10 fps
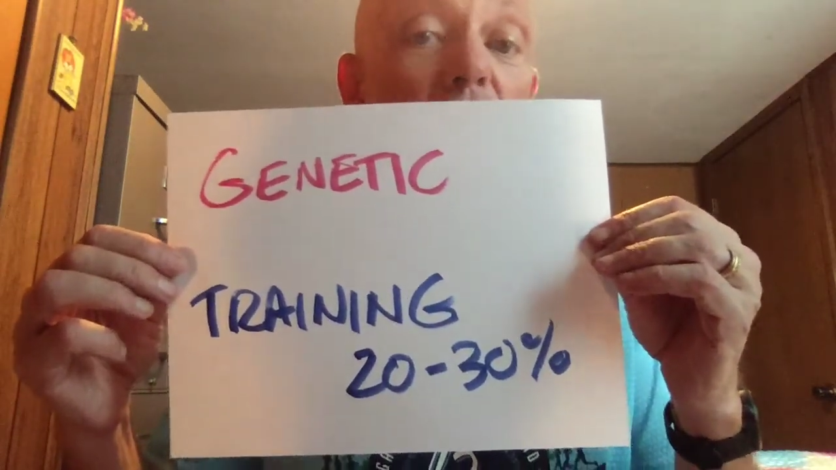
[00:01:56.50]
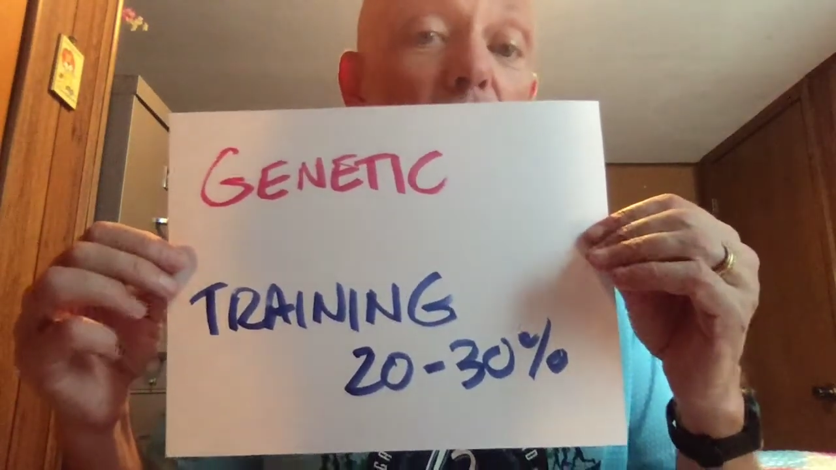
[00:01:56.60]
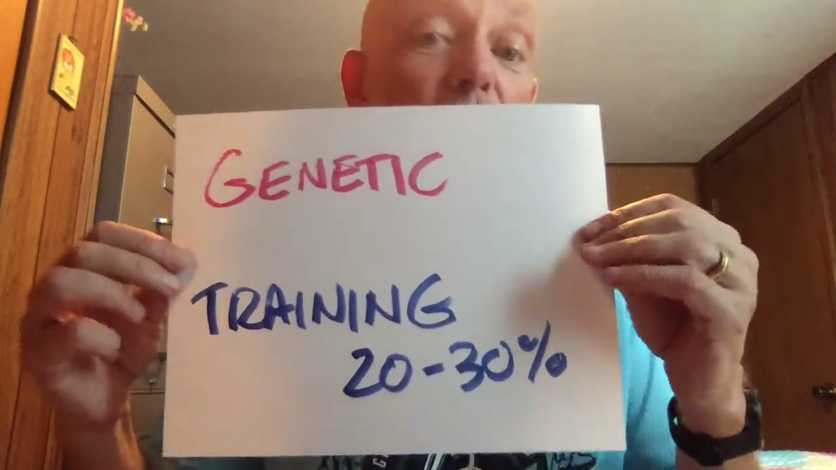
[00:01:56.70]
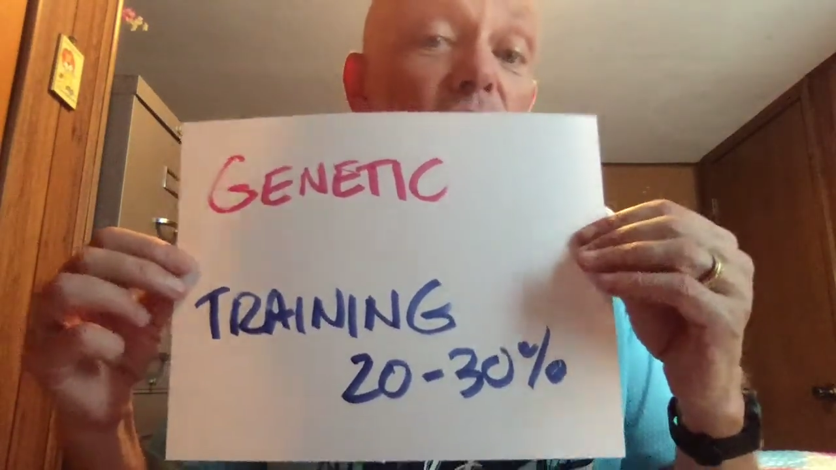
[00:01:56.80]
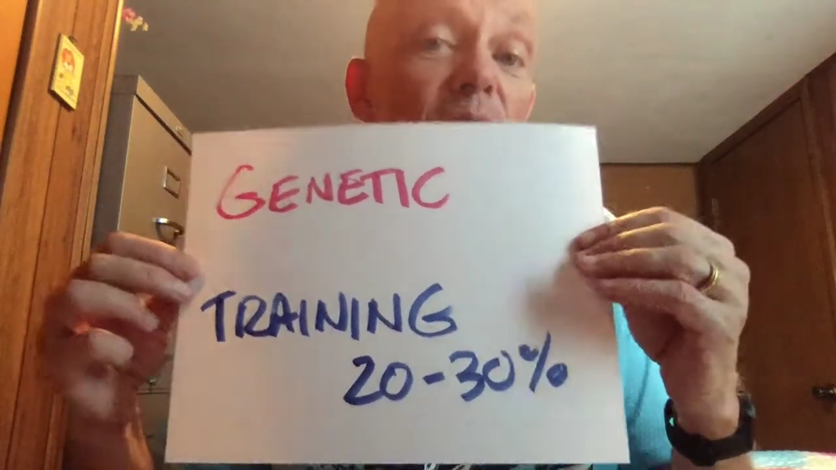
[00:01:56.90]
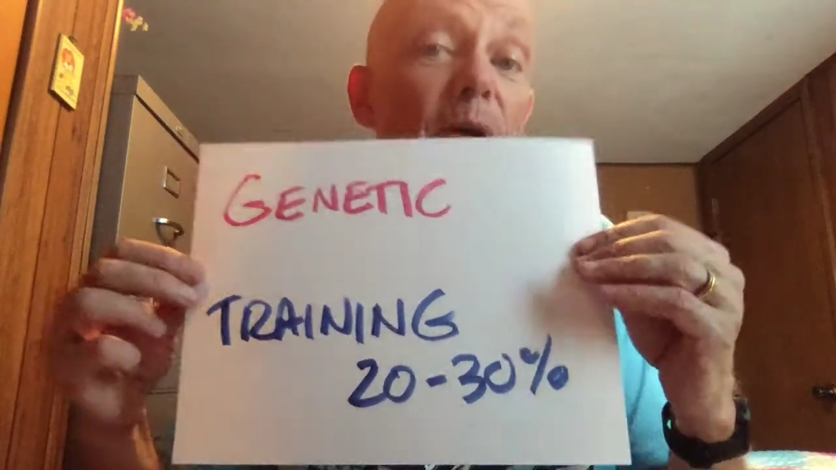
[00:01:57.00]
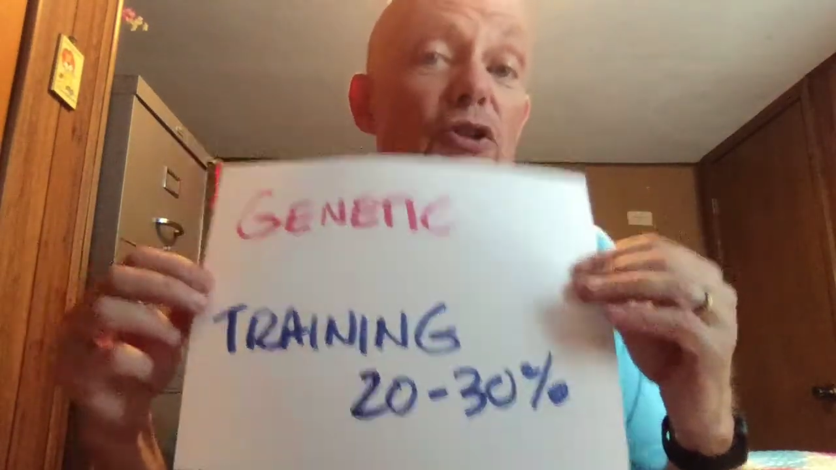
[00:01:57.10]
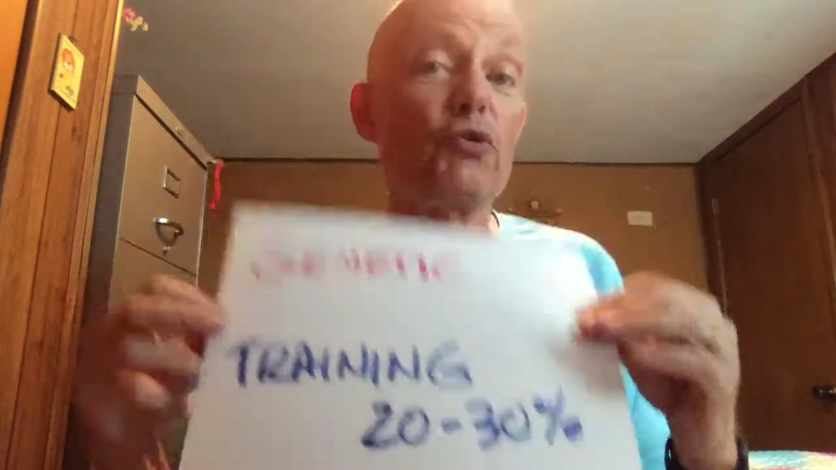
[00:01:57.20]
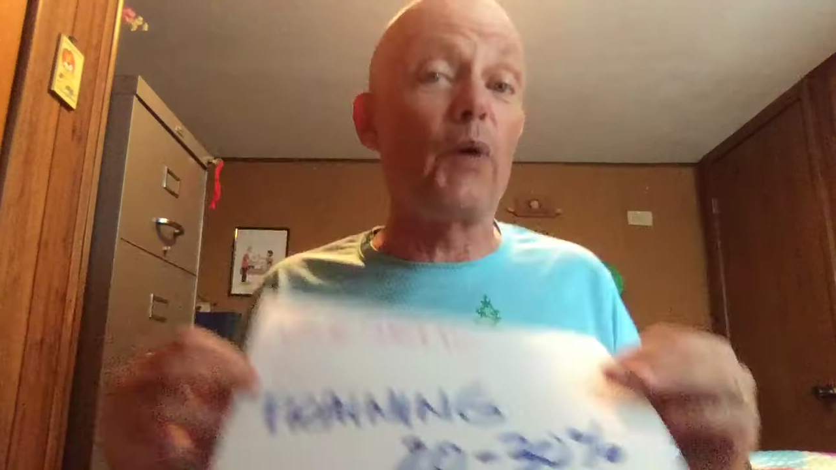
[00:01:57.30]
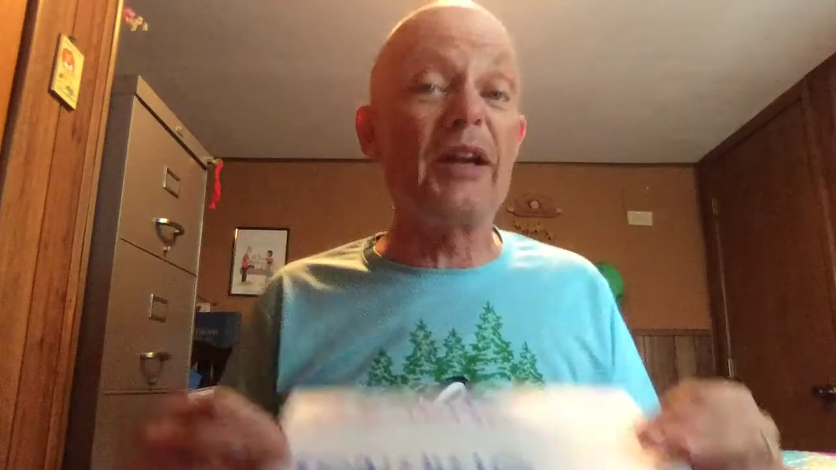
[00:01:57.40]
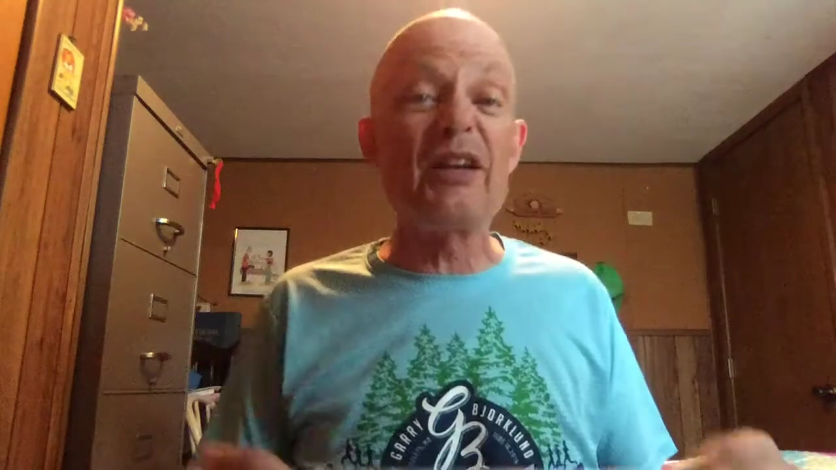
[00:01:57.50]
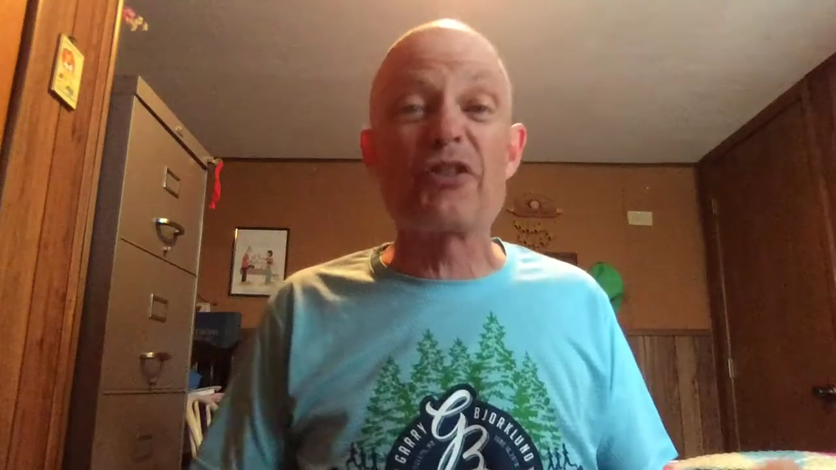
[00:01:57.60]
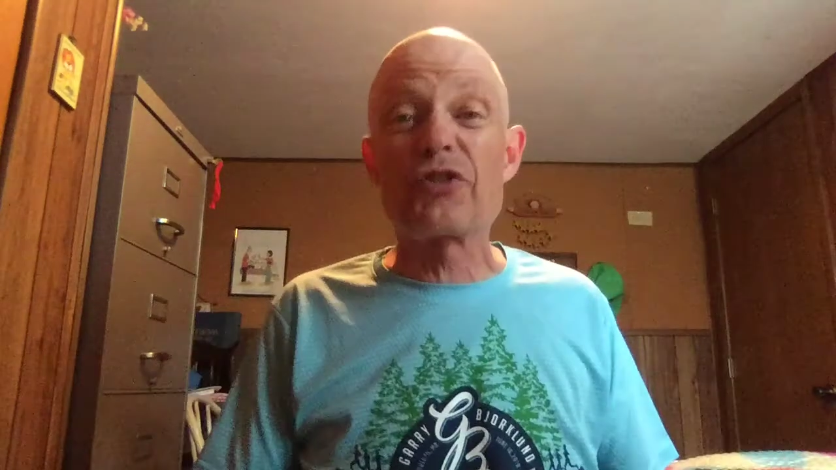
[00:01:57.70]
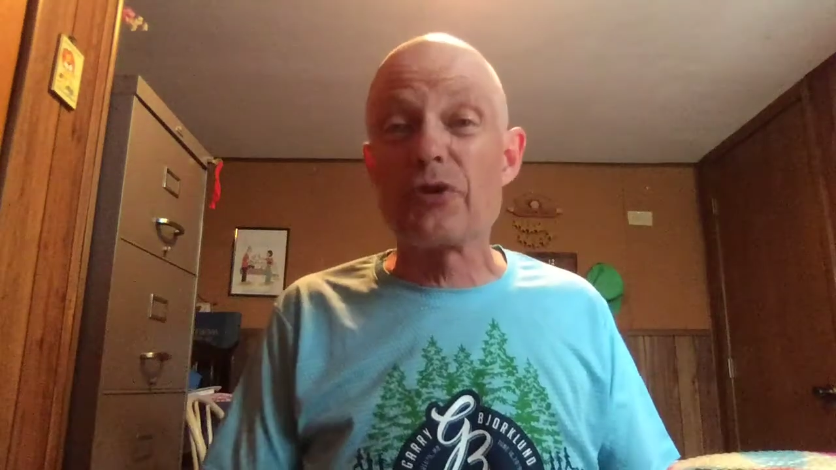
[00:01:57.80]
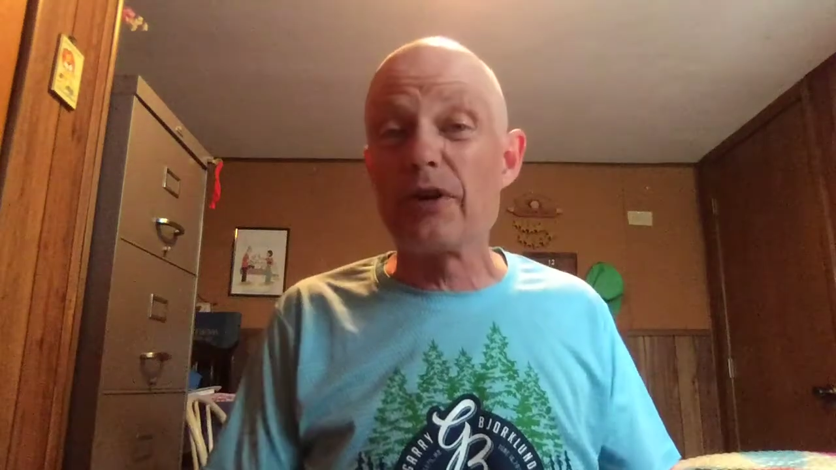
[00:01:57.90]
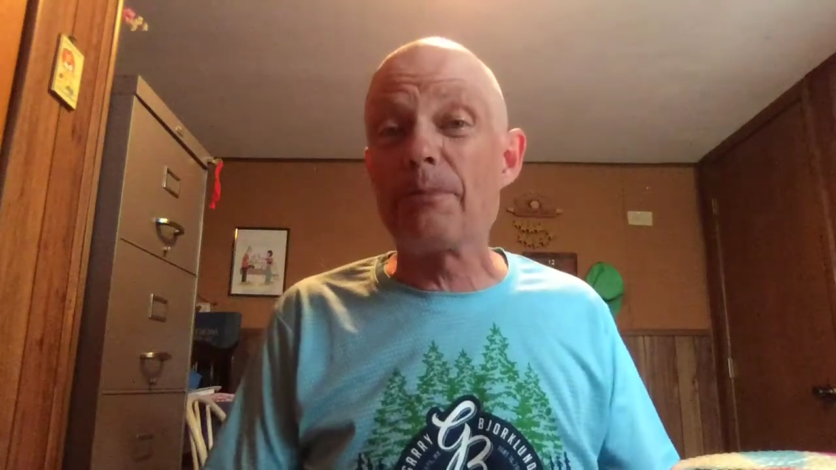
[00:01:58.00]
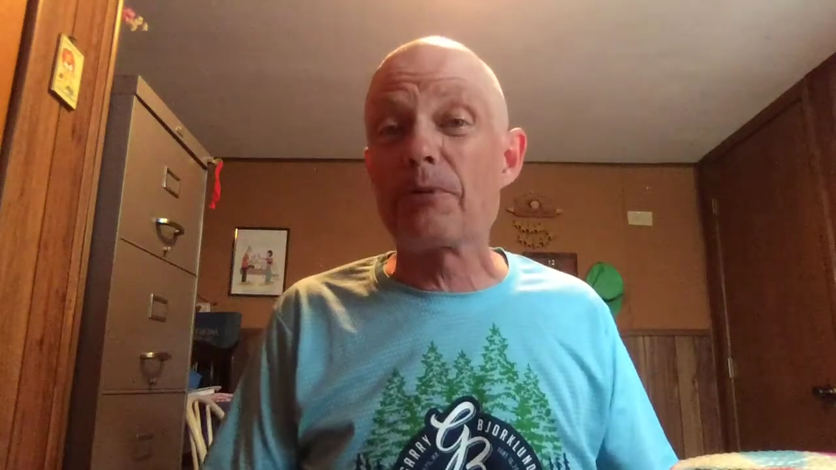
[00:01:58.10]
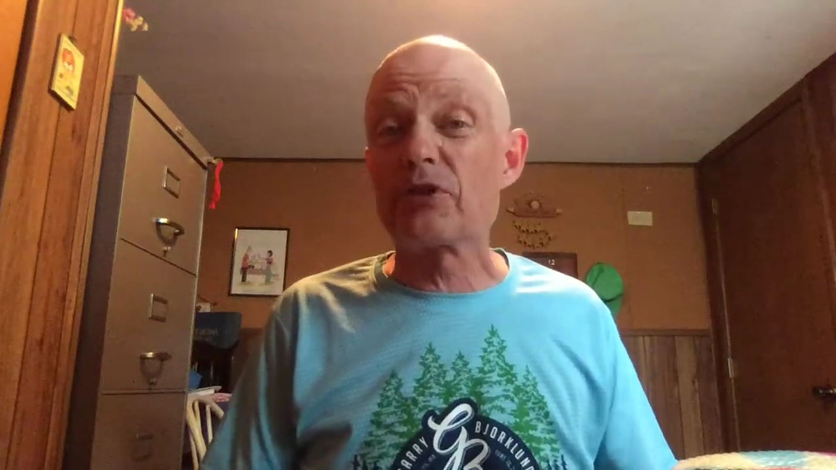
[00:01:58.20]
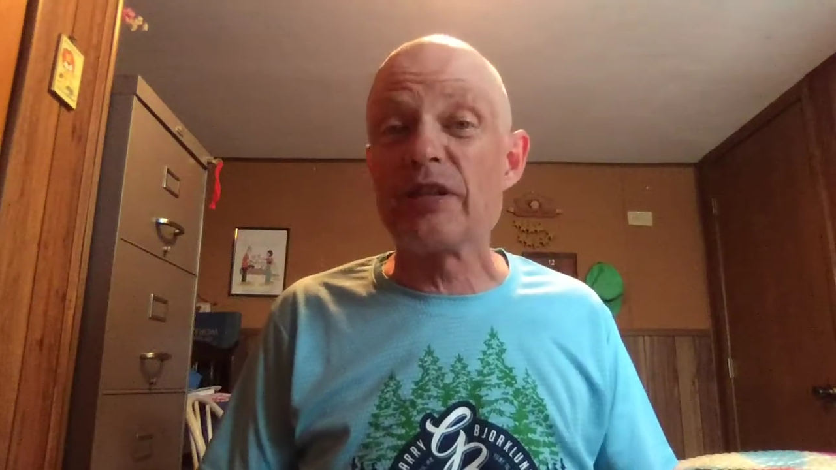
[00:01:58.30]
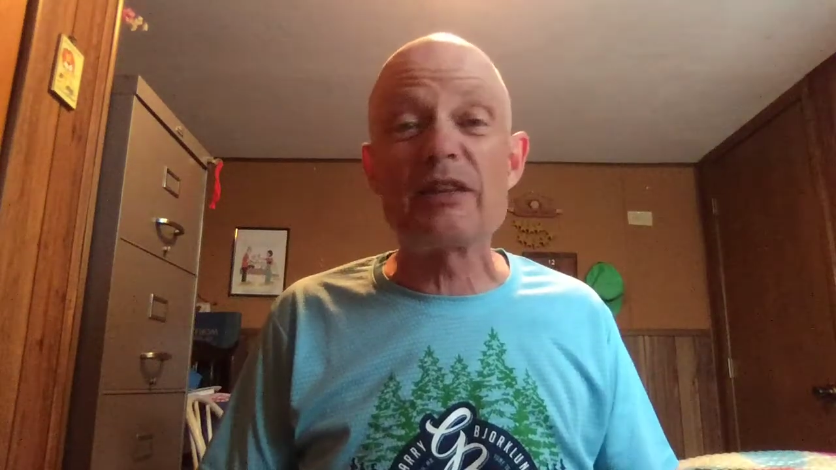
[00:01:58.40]
Usually it's about 20 to
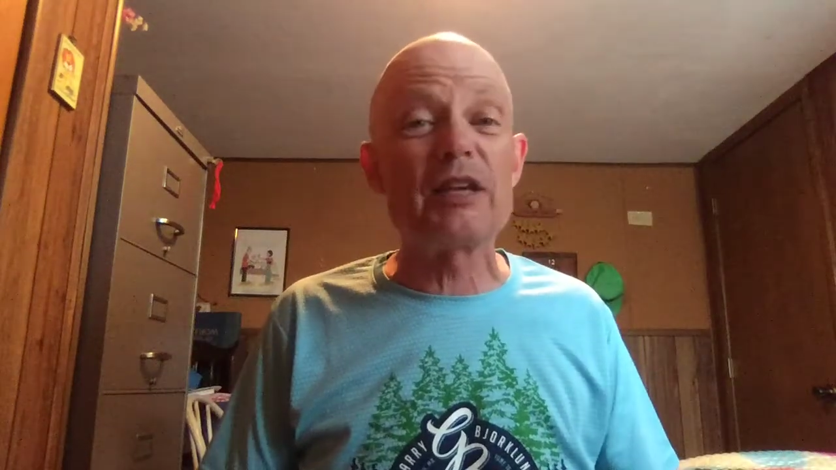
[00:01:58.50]
30%.